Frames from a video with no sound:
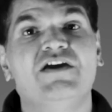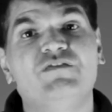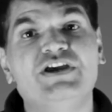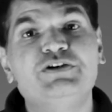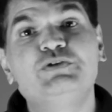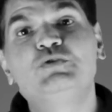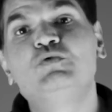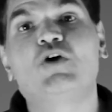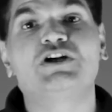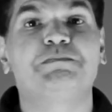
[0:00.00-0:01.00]
where you do
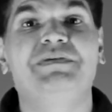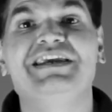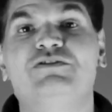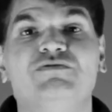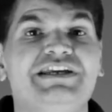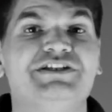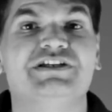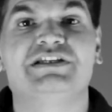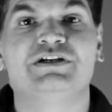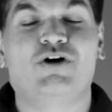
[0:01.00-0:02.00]
not speak to each
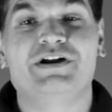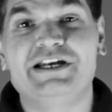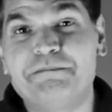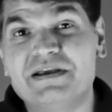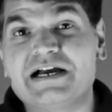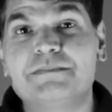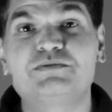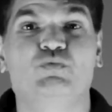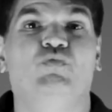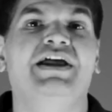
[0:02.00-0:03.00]
other, or it
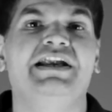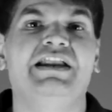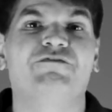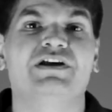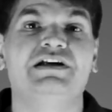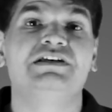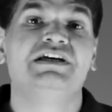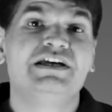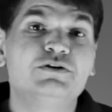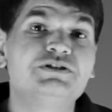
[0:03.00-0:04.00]
becomes very difficult
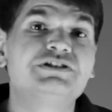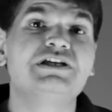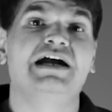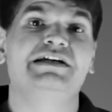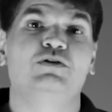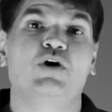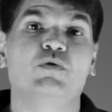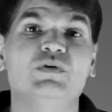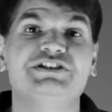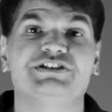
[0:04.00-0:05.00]
to start a
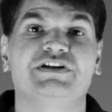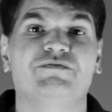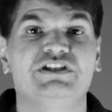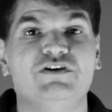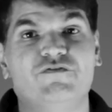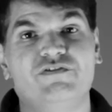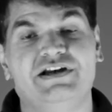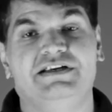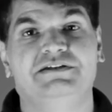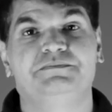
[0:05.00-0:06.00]
conversation with your
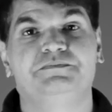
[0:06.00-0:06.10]
friend.